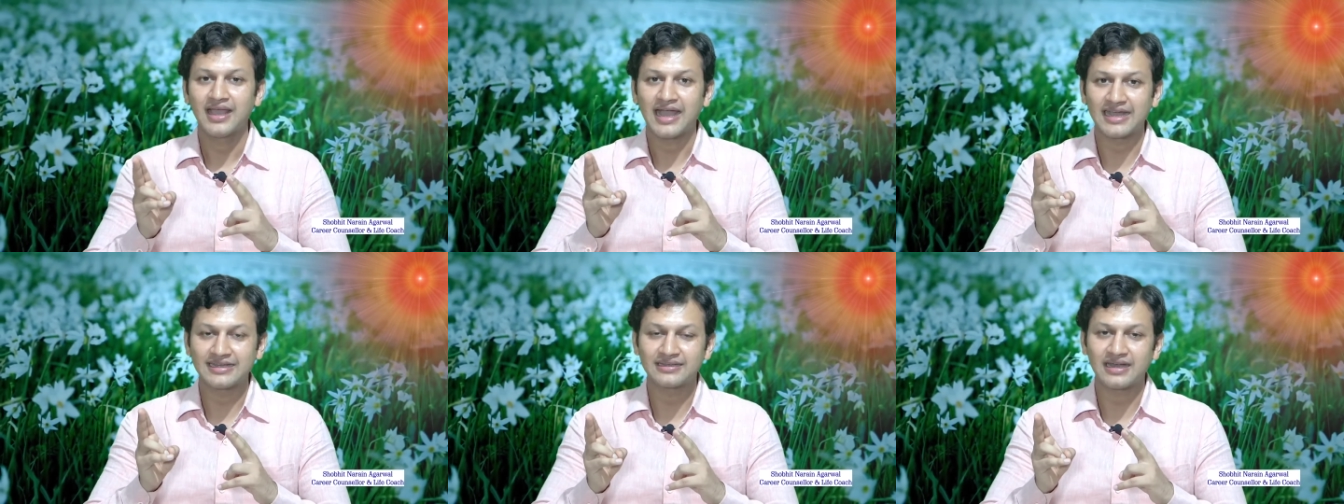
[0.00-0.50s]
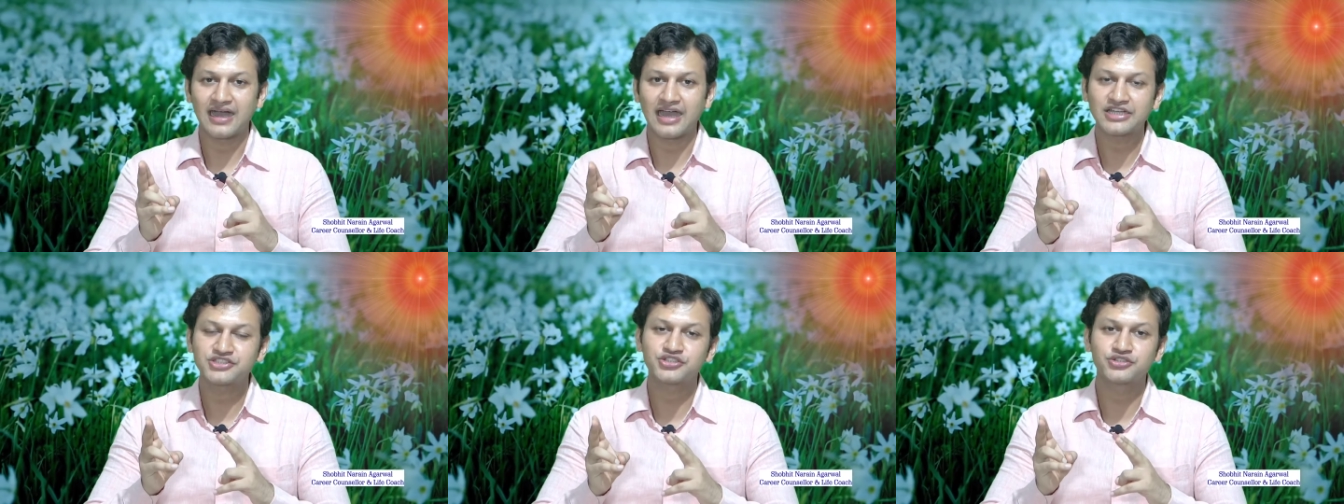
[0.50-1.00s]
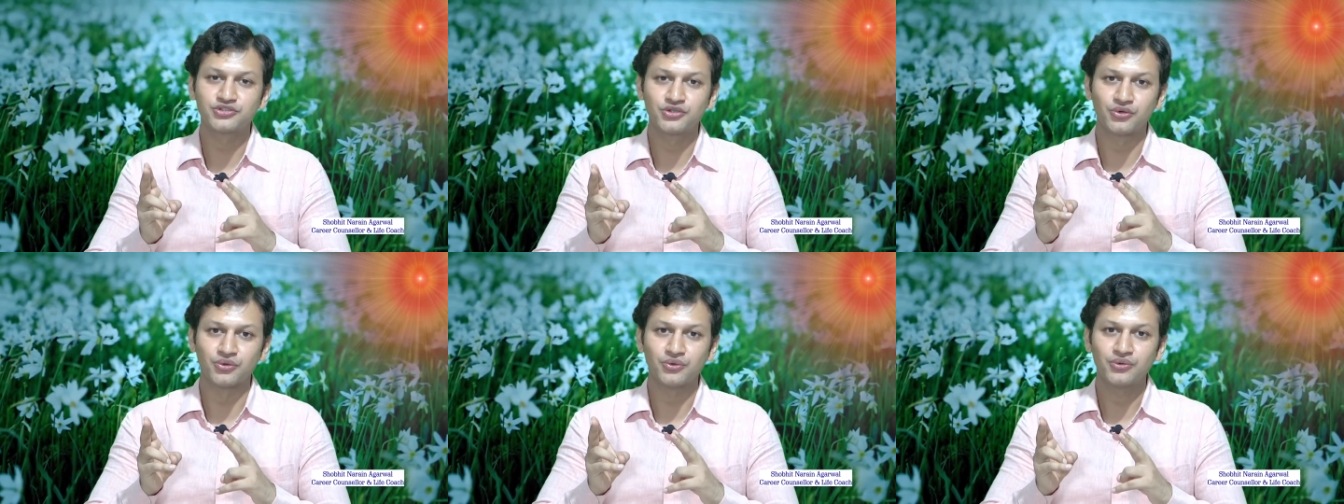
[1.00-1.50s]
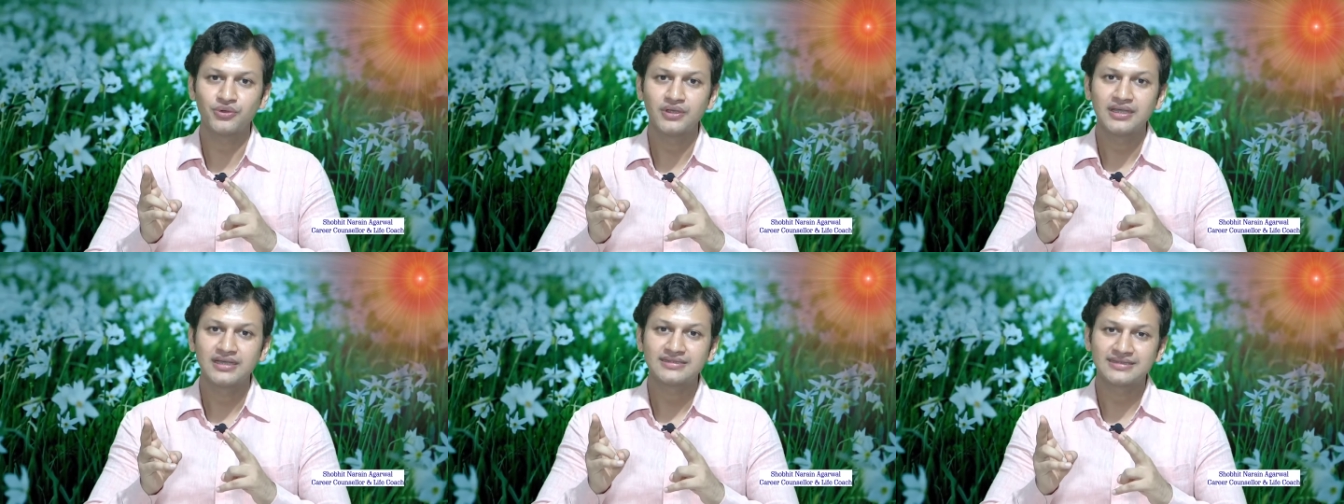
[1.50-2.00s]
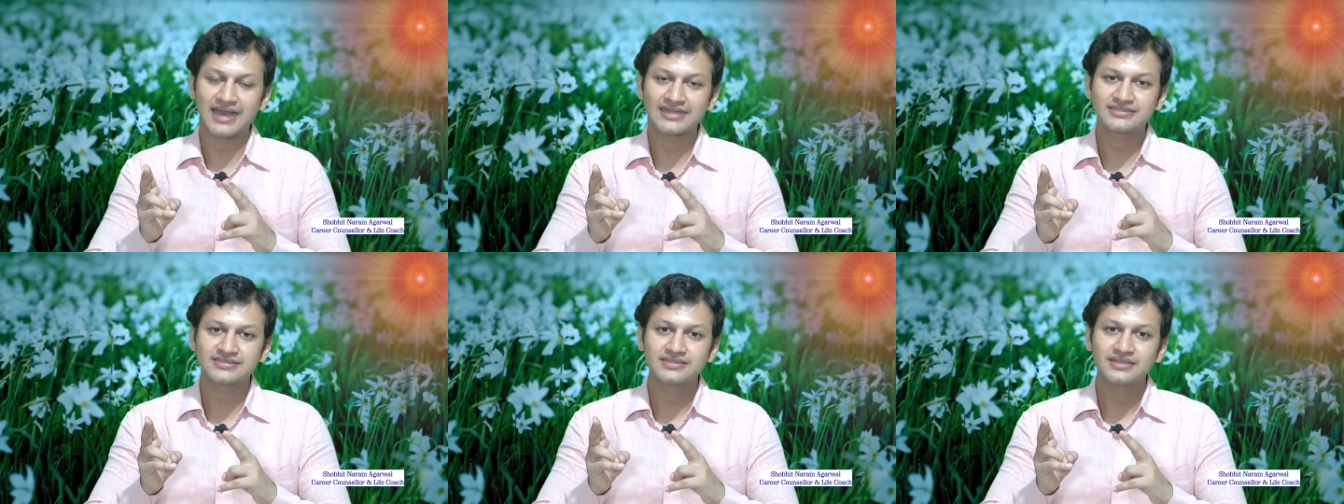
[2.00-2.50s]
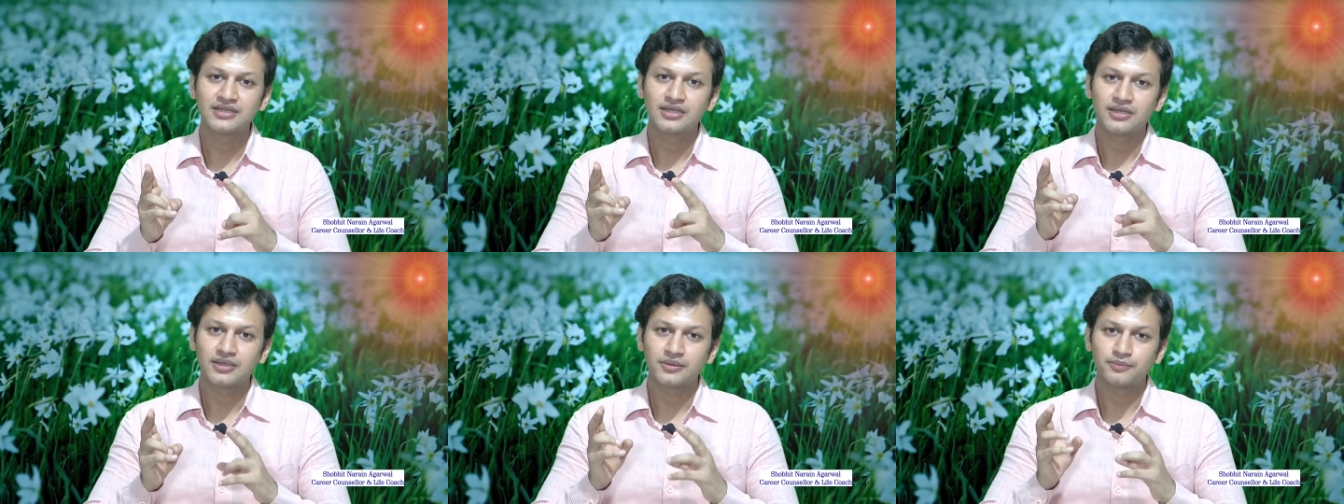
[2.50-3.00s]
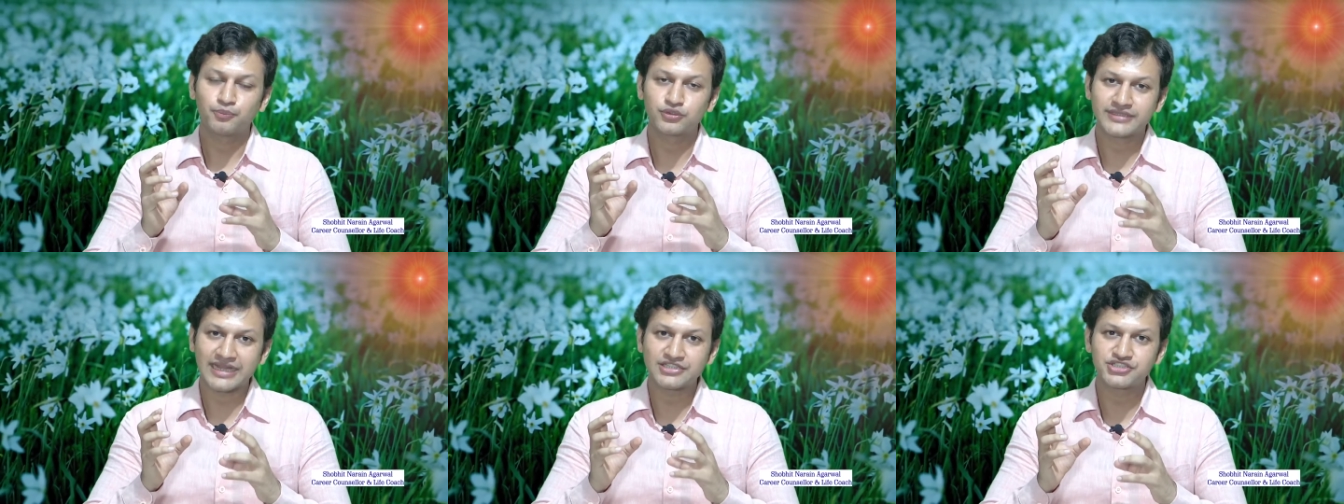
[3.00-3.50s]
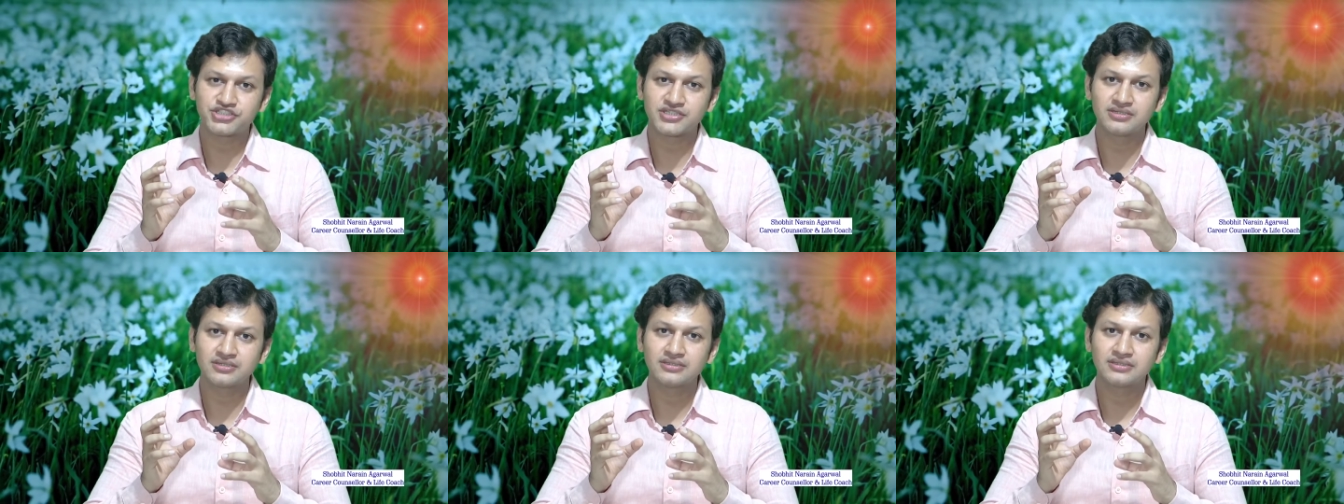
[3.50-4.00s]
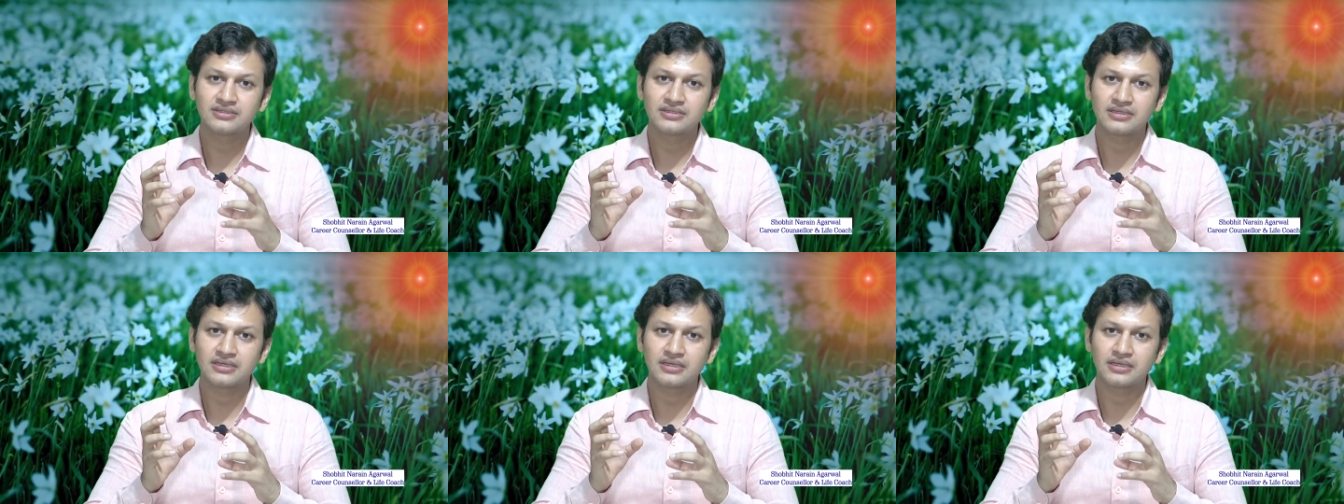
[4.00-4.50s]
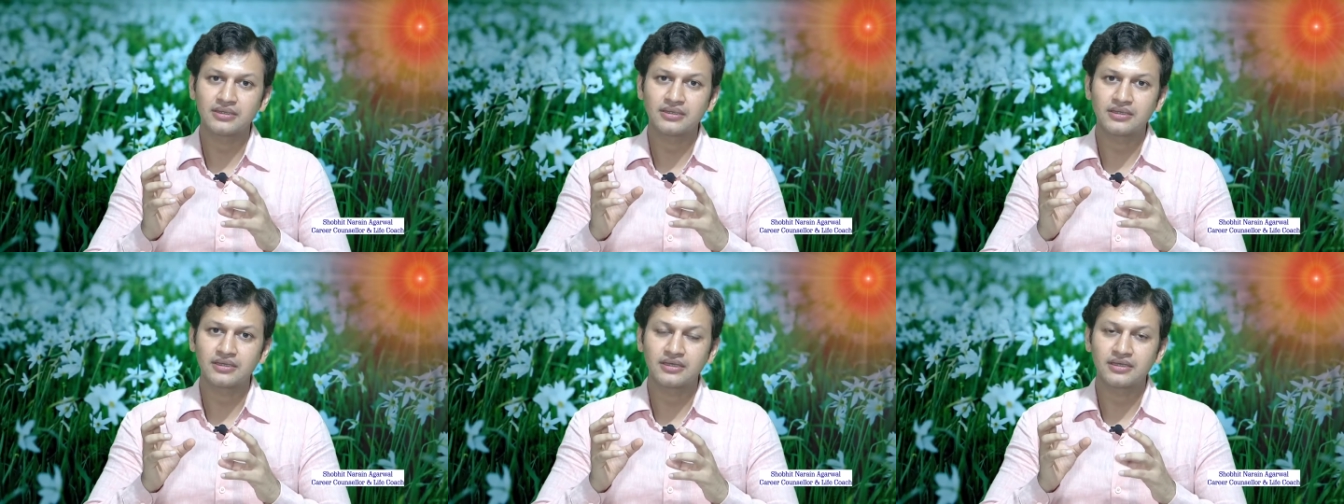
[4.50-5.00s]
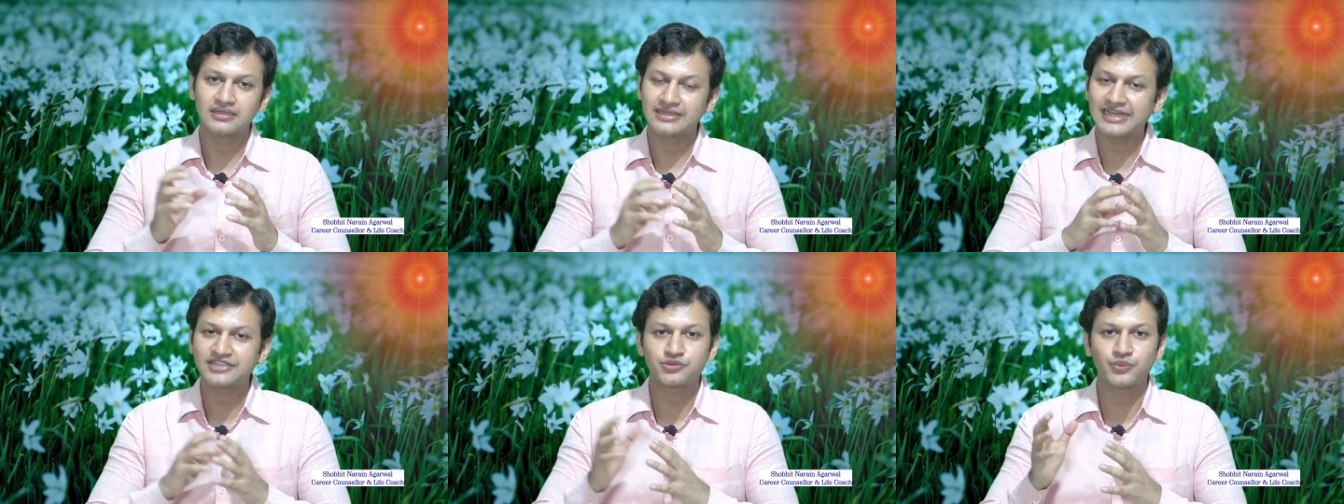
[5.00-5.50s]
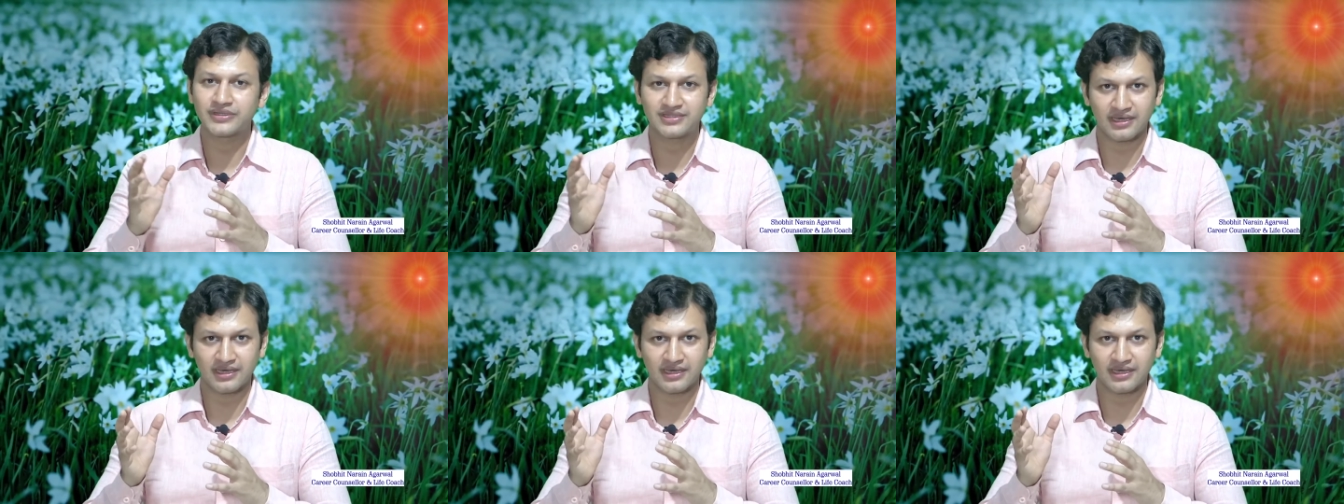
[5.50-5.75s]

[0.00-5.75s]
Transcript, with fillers: And I should know that potential linked with